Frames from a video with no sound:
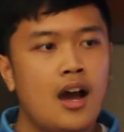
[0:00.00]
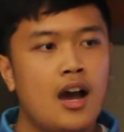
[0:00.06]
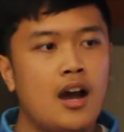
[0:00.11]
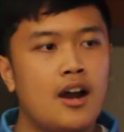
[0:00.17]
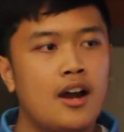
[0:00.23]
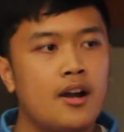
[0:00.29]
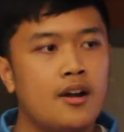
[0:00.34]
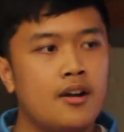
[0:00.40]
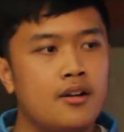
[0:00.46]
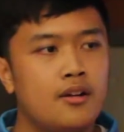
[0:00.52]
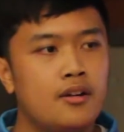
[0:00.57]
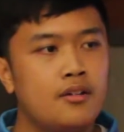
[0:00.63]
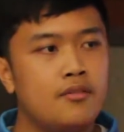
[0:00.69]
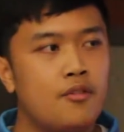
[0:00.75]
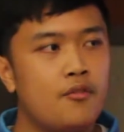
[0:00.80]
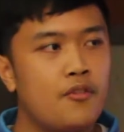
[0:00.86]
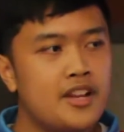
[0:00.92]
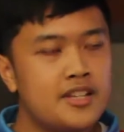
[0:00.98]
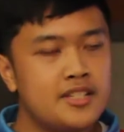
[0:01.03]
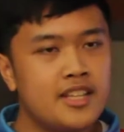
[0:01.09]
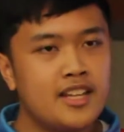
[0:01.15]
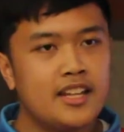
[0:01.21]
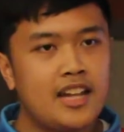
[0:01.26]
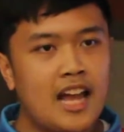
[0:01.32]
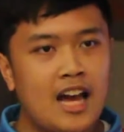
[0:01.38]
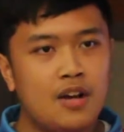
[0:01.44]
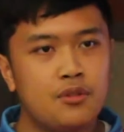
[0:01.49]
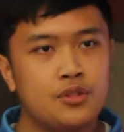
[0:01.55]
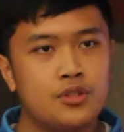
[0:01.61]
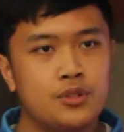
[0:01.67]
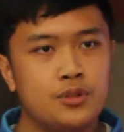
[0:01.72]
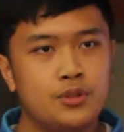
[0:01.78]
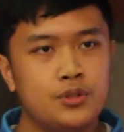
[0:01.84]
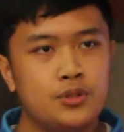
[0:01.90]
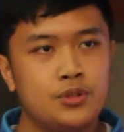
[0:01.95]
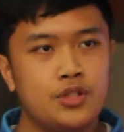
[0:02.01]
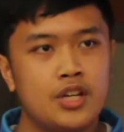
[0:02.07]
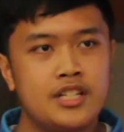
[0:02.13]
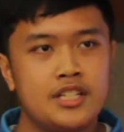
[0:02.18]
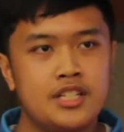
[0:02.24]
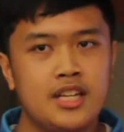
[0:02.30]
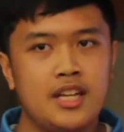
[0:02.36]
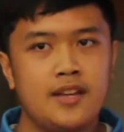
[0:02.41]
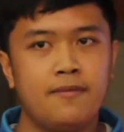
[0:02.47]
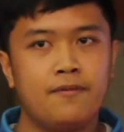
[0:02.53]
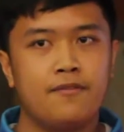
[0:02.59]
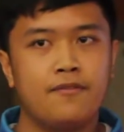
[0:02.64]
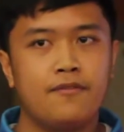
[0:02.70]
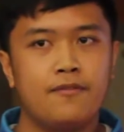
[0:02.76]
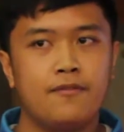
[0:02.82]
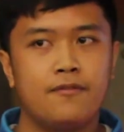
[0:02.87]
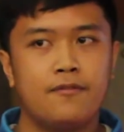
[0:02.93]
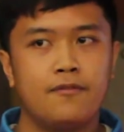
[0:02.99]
are racing it out to achieve